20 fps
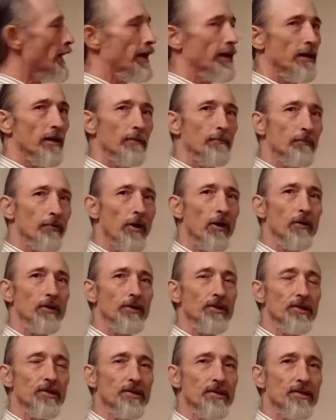it
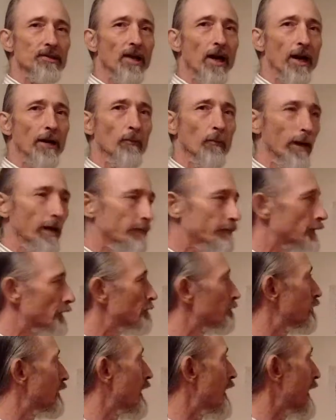approaches sine wave
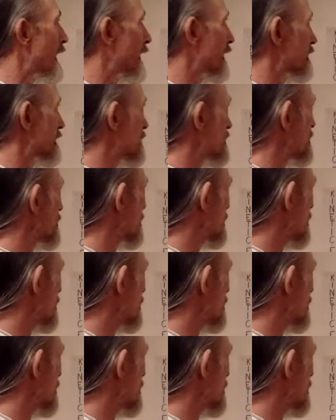compliance.